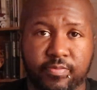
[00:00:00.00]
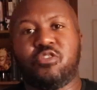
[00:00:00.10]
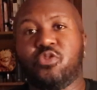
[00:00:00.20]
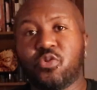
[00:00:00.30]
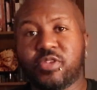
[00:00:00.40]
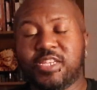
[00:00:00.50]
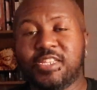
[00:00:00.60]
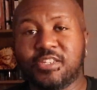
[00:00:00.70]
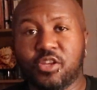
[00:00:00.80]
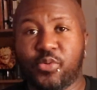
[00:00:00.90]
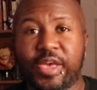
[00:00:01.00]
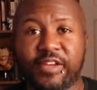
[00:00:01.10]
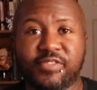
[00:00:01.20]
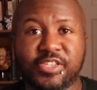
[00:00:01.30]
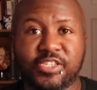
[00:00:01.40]
You don't need to know
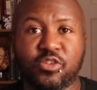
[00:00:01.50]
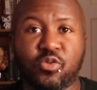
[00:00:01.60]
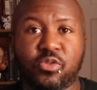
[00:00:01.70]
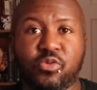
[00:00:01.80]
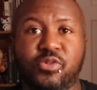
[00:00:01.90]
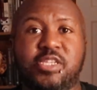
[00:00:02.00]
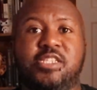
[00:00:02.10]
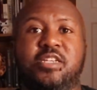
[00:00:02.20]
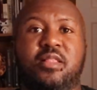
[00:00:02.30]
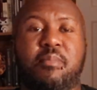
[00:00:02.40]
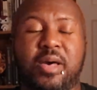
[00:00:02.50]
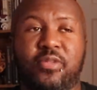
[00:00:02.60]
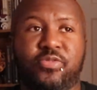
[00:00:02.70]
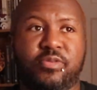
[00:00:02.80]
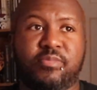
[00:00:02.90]
every single little detail
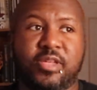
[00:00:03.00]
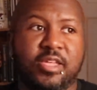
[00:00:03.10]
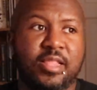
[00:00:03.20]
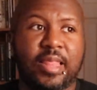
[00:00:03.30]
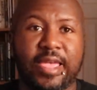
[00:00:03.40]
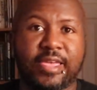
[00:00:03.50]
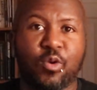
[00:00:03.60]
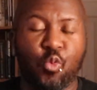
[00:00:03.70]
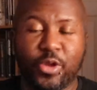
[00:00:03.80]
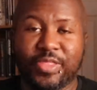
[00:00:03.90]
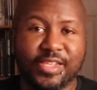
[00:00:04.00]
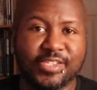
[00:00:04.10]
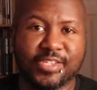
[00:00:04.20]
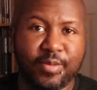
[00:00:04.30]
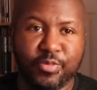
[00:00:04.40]
about them, like when they
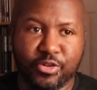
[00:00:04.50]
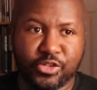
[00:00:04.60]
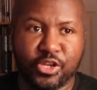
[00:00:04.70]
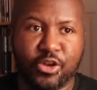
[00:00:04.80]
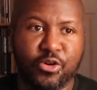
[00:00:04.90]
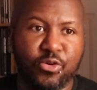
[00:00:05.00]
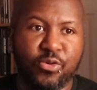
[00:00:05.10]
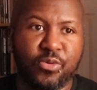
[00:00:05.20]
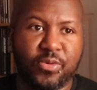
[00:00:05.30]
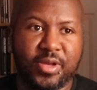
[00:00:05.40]
stubbed their toe